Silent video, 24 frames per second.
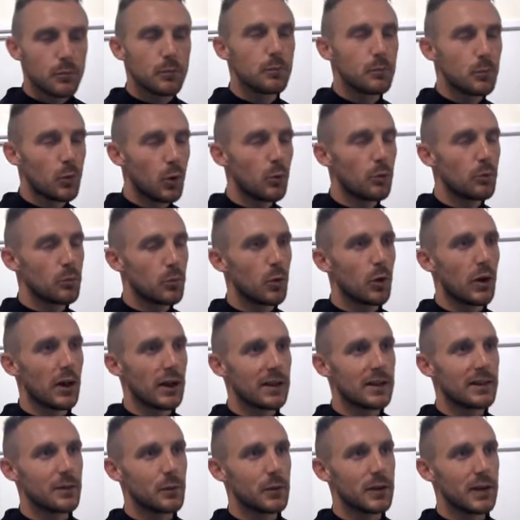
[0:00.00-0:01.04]
More
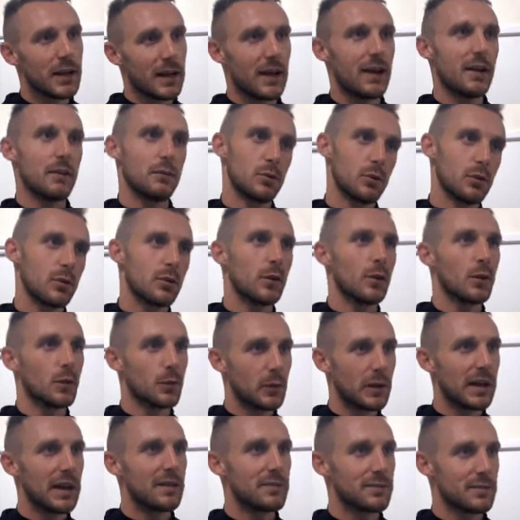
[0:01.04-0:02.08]
likely the week, I would have thought the
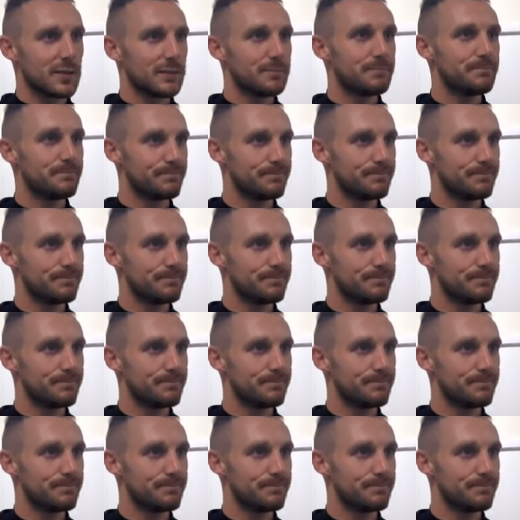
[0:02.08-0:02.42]
week after.